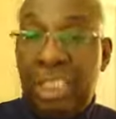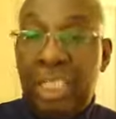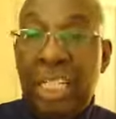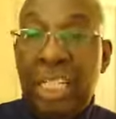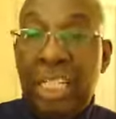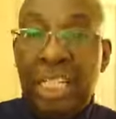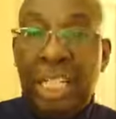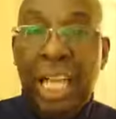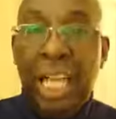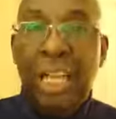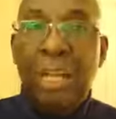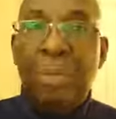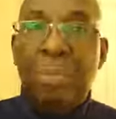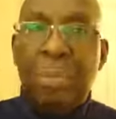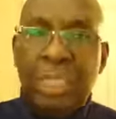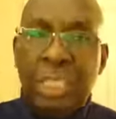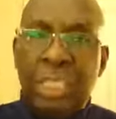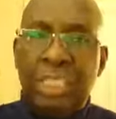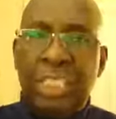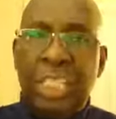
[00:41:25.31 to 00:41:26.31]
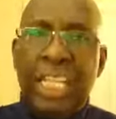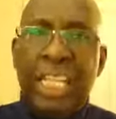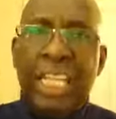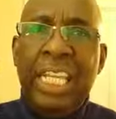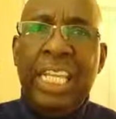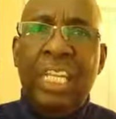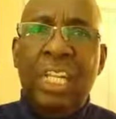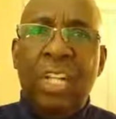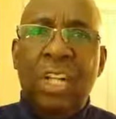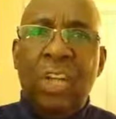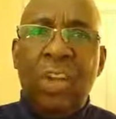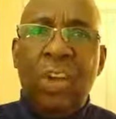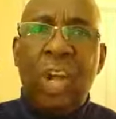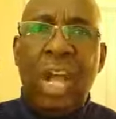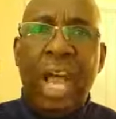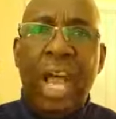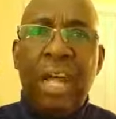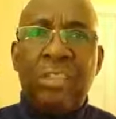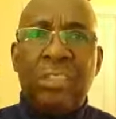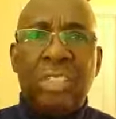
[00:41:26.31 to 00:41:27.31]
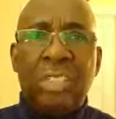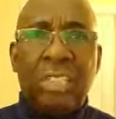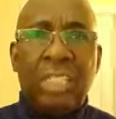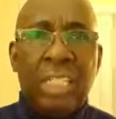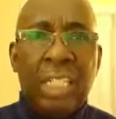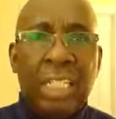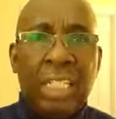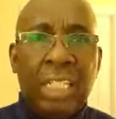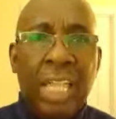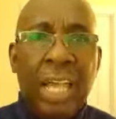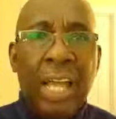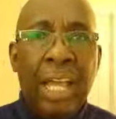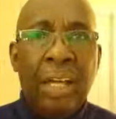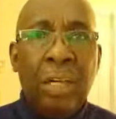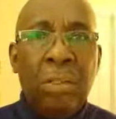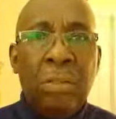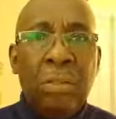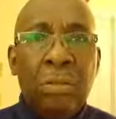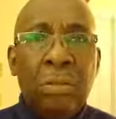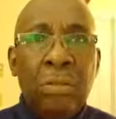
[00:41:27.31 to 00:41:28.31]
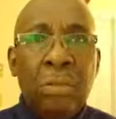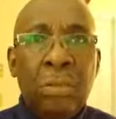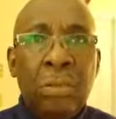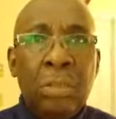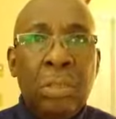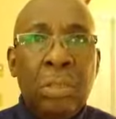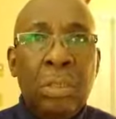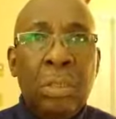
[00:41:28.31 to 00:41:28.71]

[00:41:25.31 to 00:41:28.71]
sit down because they need to learn how to sit down.